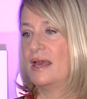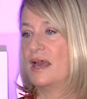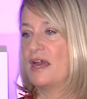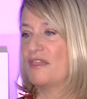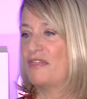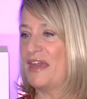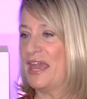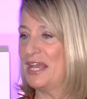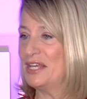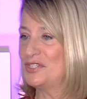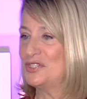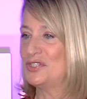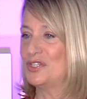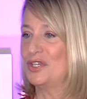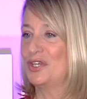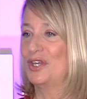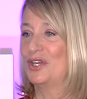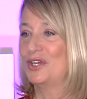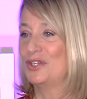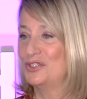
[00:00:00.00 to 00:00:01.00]
Thanks
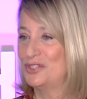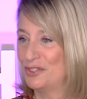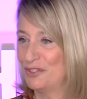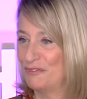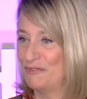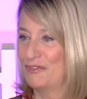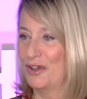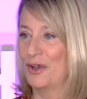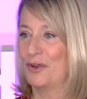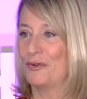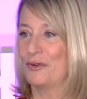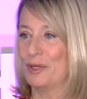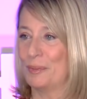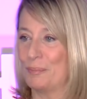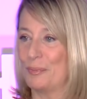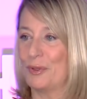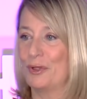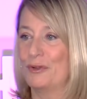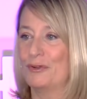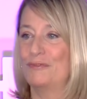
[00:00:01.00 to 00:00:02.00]
to the
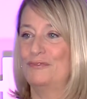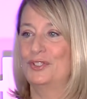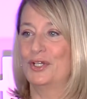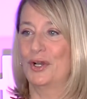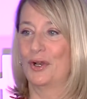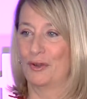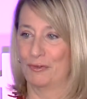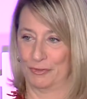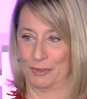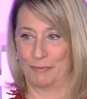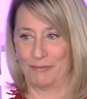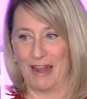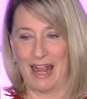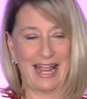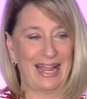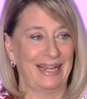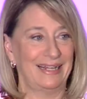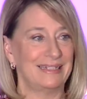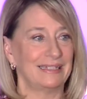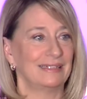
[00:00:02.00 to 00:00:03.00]
voter-approved
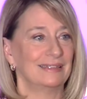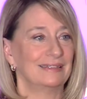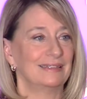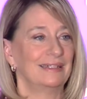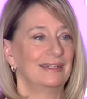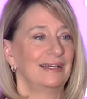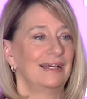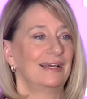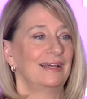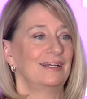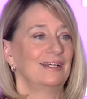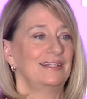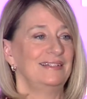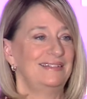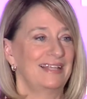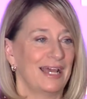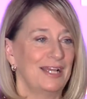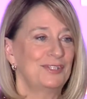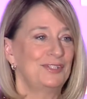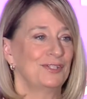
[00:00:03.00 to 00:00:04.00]
override,
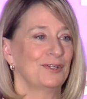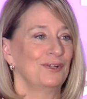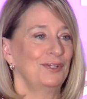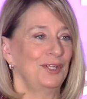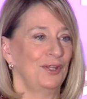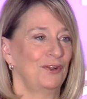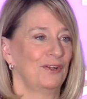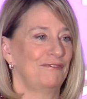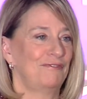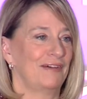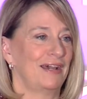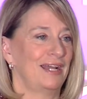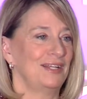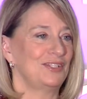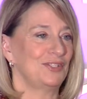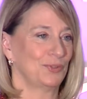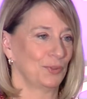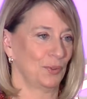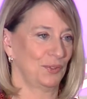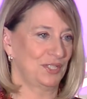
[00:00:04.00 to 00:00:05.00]
Dysart Unified
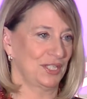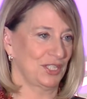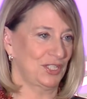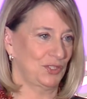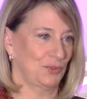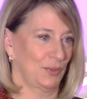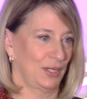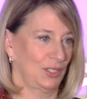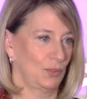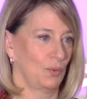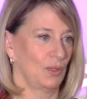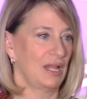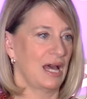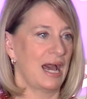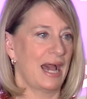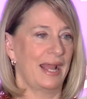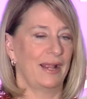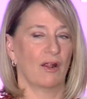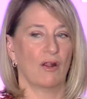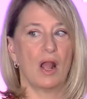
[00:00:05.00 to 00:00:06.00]
School District will
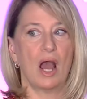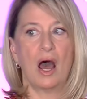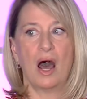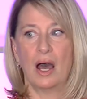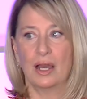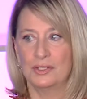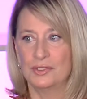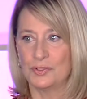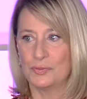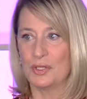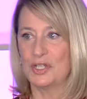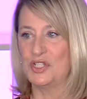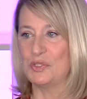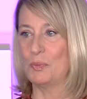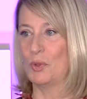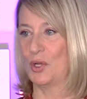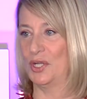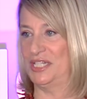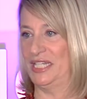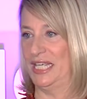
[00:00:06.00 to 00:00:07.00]
hire hundreds
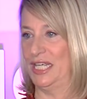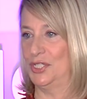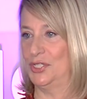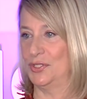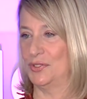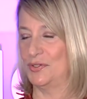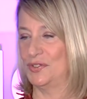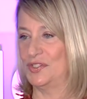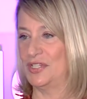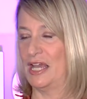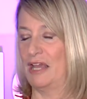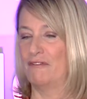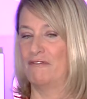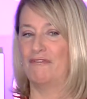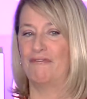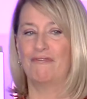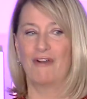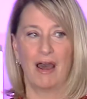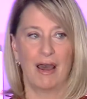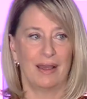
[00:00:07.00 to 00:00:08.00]
more teachers and
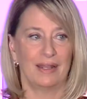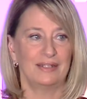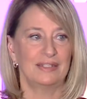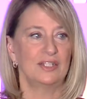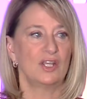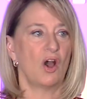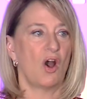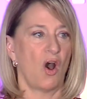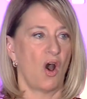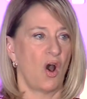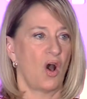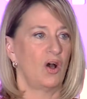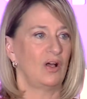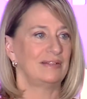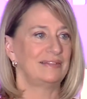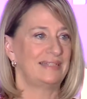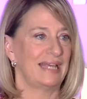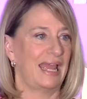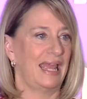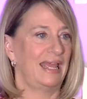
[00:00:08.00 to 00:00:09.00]
fund
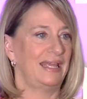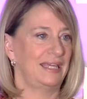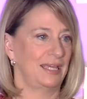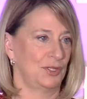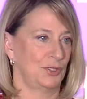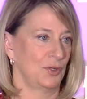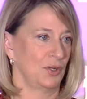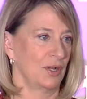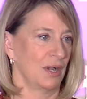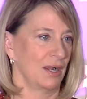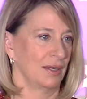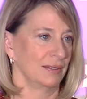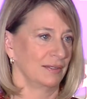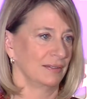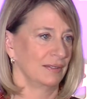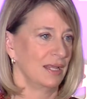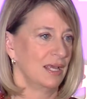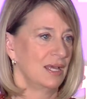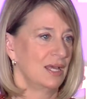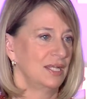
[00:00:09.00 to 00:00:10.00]
all-day
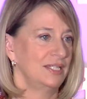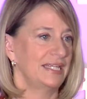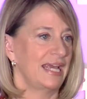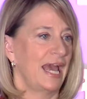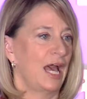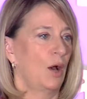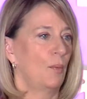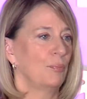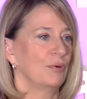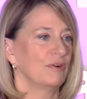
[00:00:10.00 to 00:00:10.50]
kindergarten to help